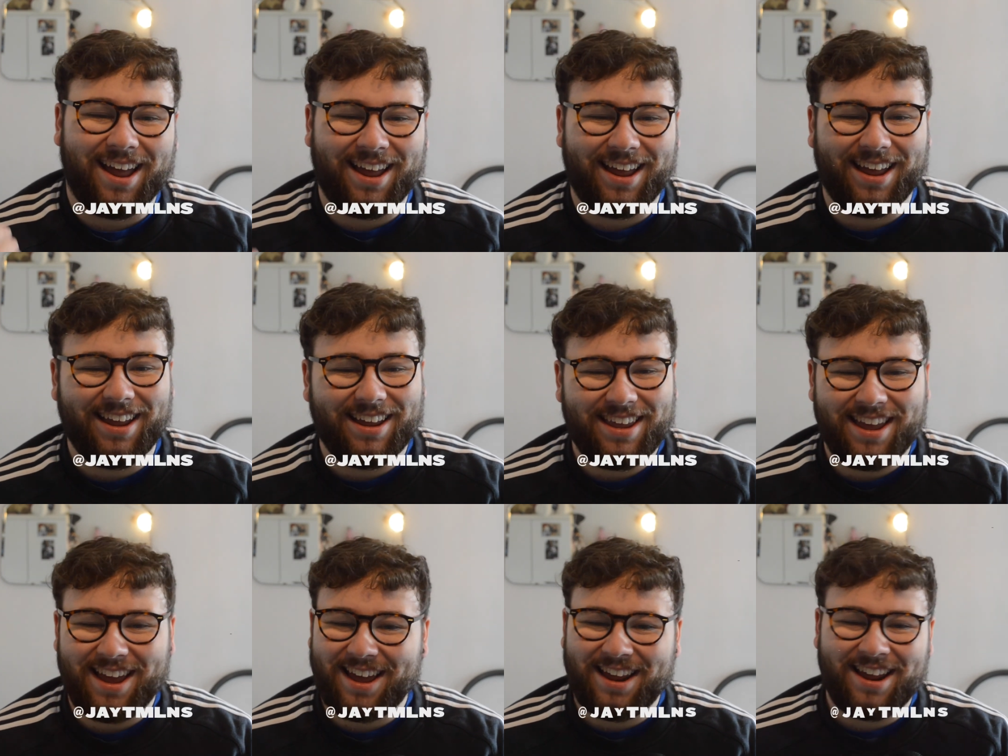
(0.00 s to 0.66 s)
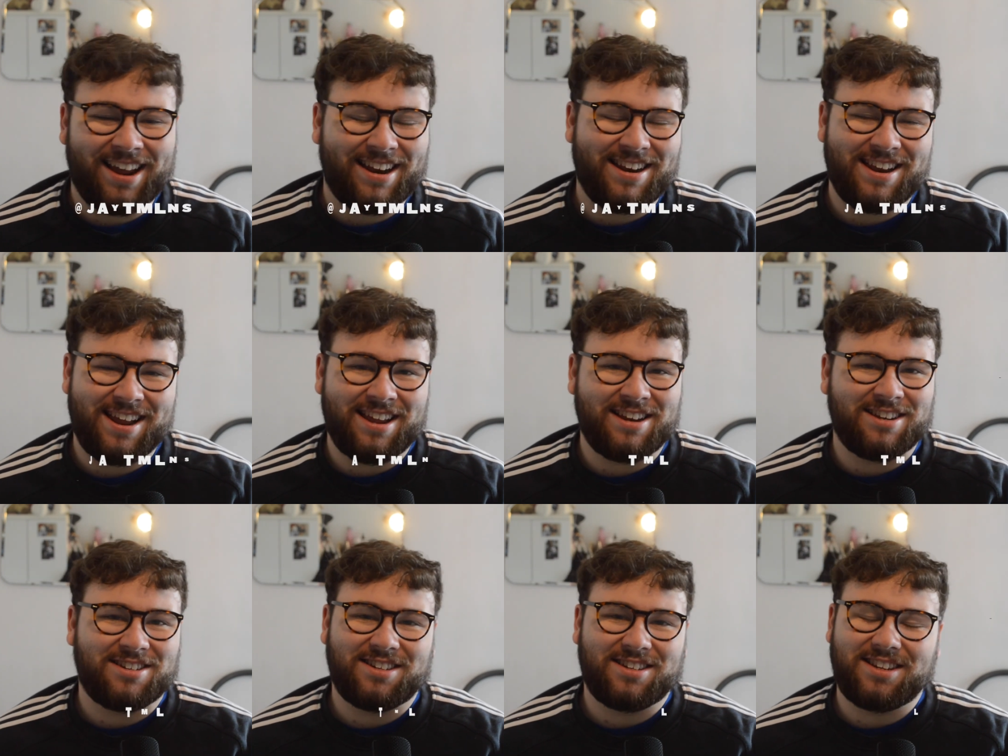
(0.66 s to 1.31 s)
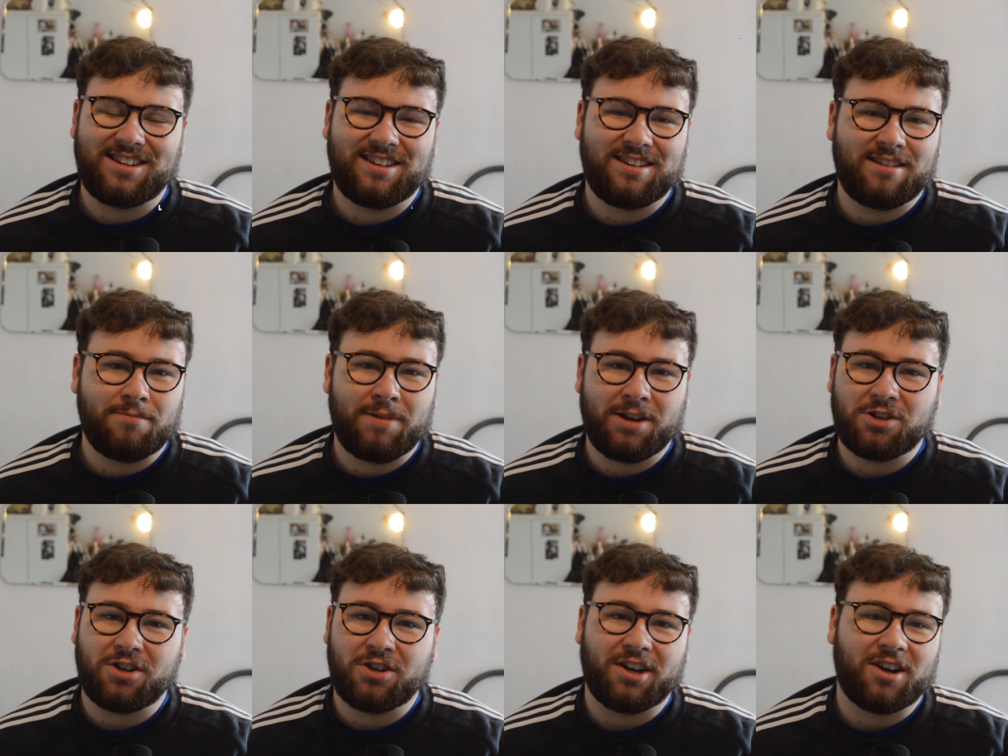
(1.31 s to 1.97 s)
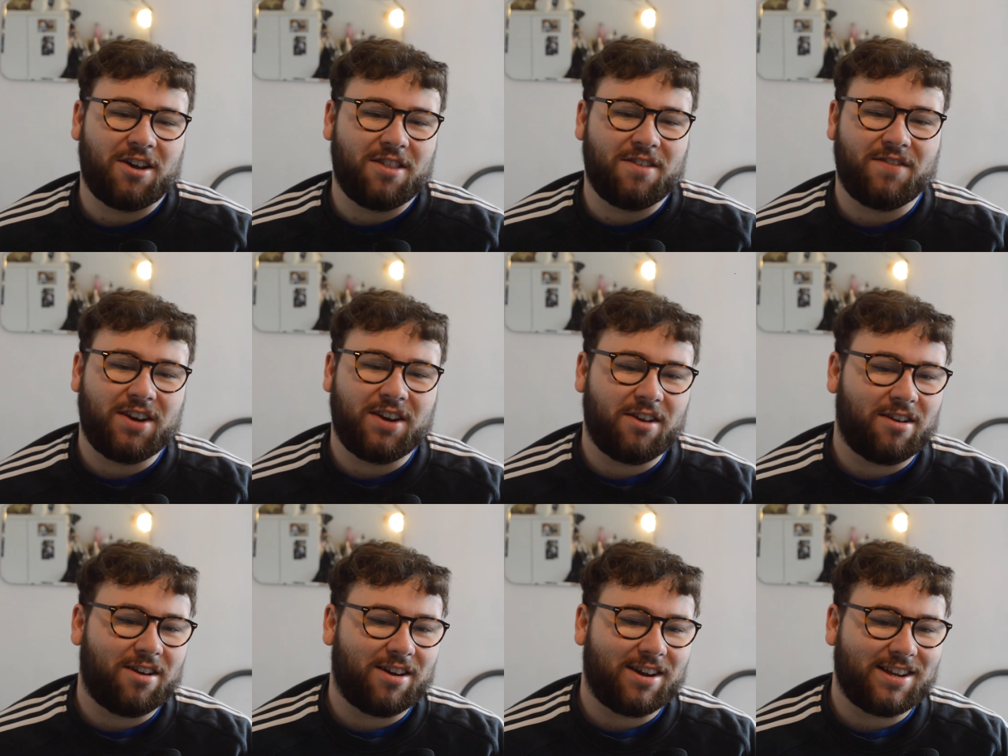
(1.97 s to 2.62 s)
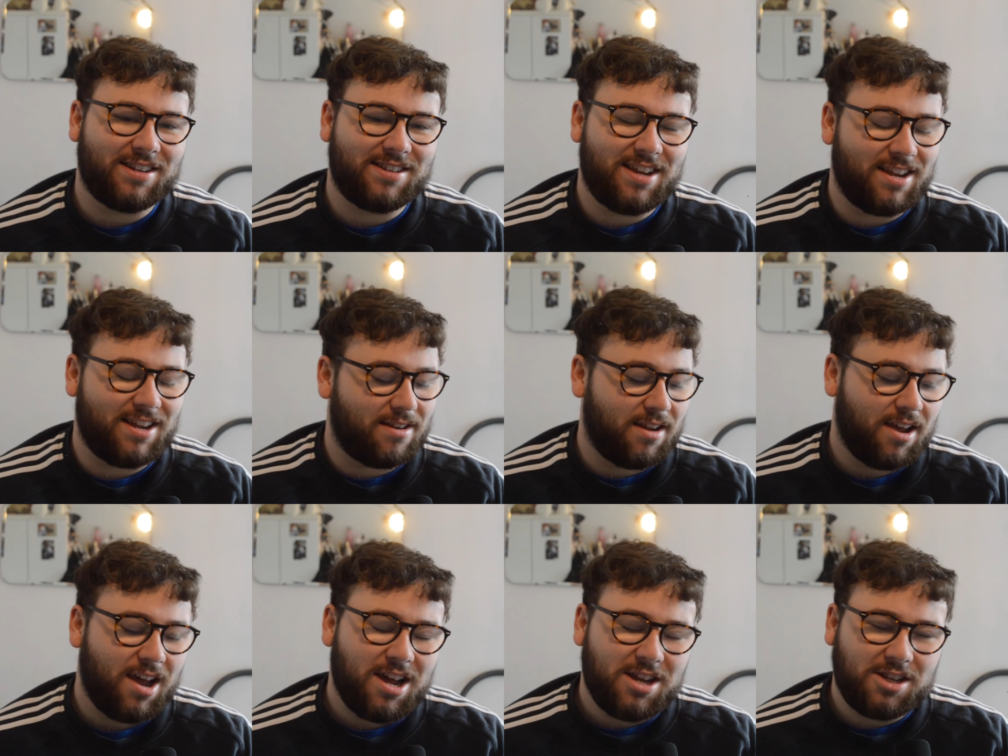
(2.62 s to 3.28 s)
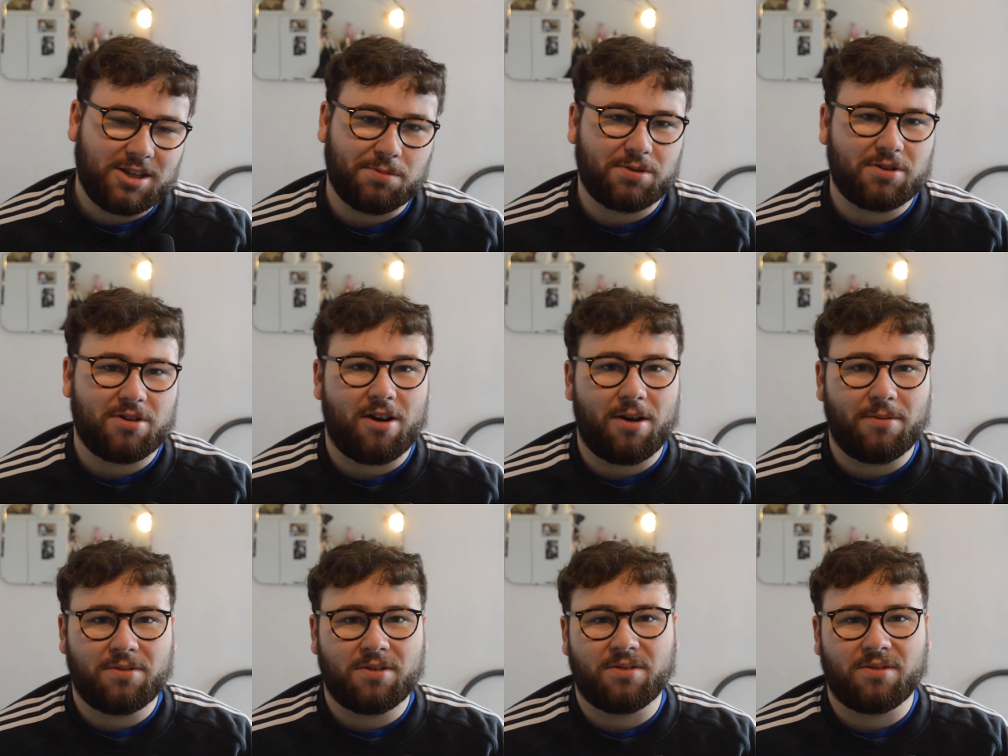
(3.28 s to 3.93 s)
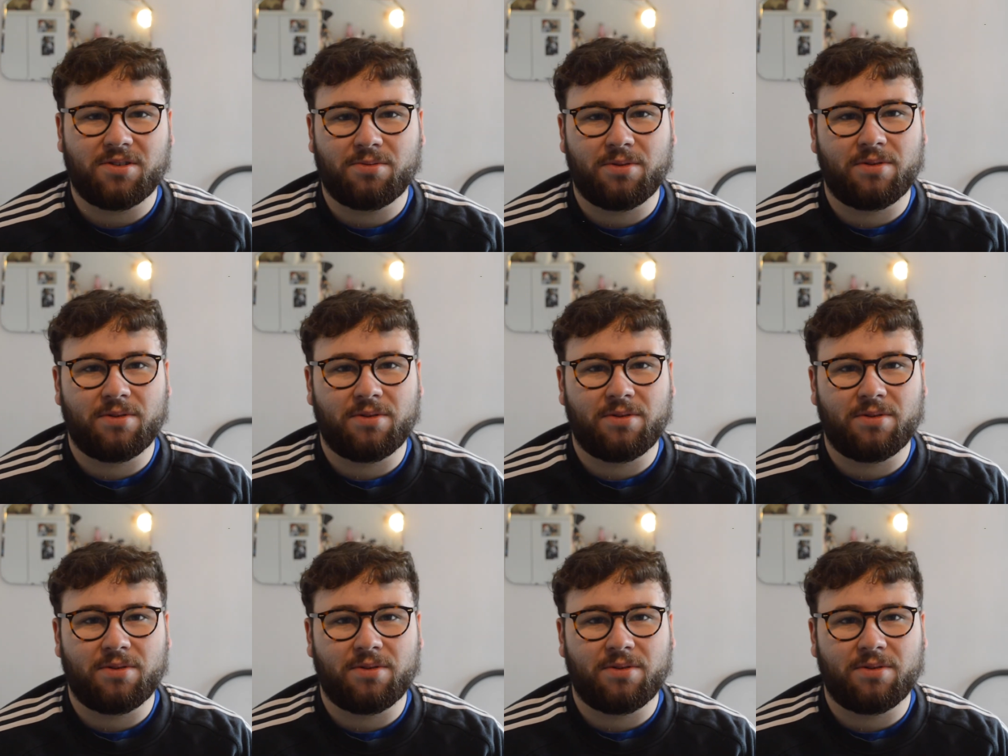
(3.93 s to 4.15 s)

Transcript: Yeah, and just make sure you like the video, like I said, subscribe to us.